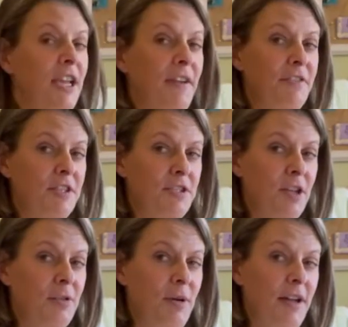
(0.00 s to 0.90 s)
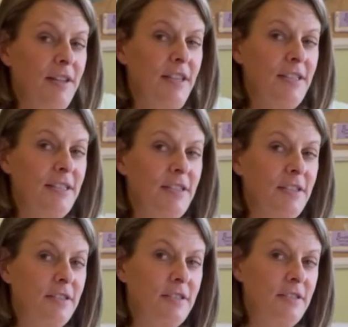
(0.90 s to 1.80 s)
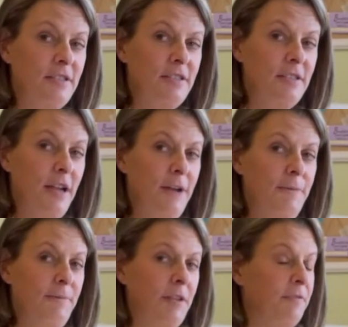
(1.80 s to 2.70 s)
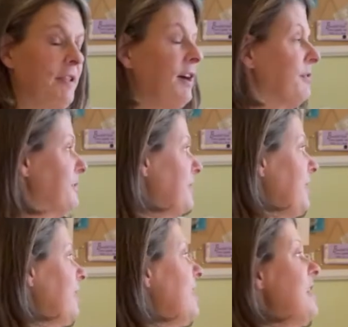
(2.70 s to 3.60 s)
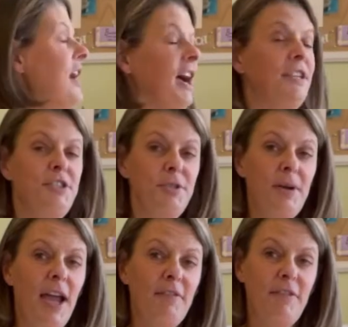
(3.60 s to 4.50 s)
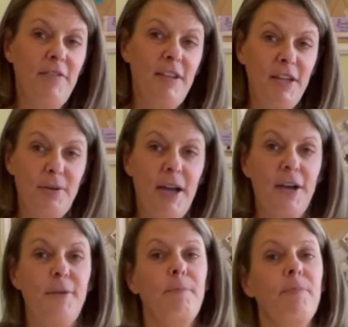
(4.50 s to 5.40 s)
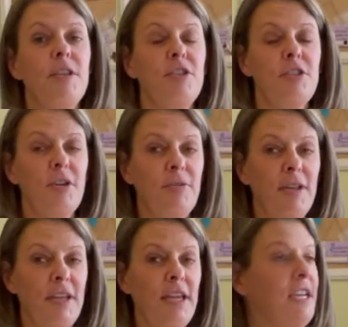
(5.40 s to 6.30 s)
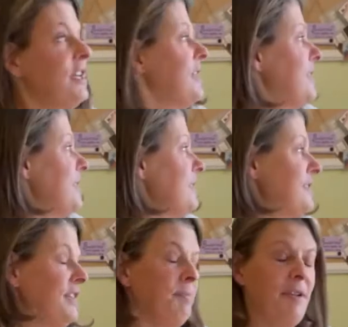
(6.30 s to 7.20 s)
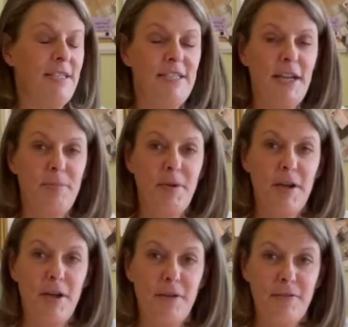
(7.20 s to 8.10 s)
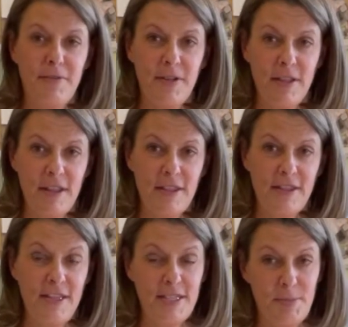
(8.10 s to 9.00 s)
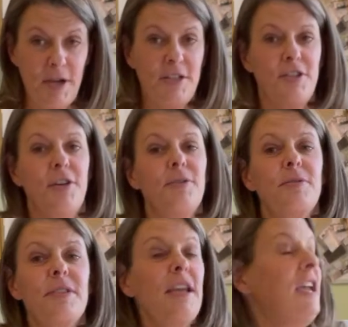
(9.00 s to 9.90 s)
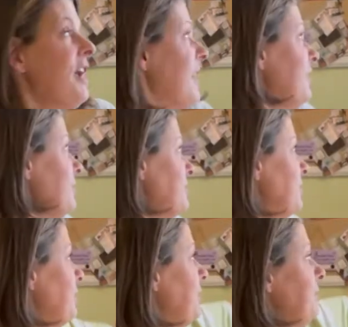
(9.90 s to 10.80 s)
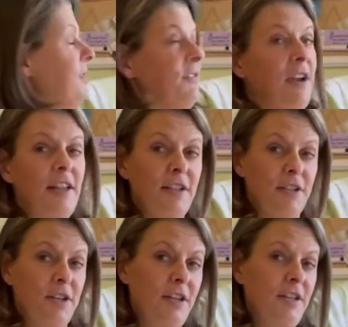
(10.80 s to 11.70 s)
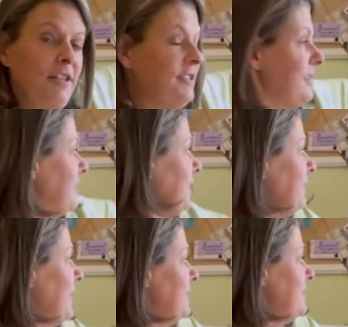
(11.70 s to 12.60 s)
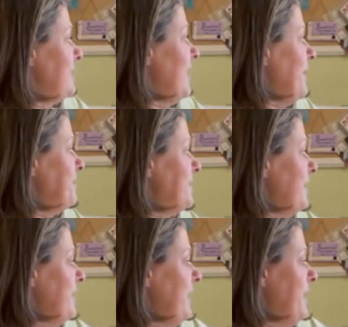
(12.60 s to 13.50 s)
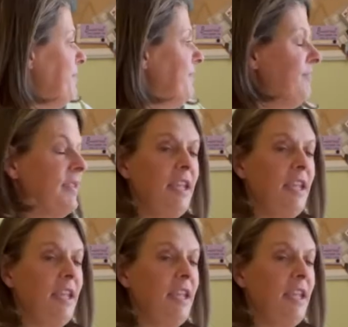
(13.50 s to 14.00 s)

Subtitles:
have to sew on these little flowers here. I do have a video out showing the step-by-step of these ponchos. They're so cute. They've got little hoods, they've got snaps on them,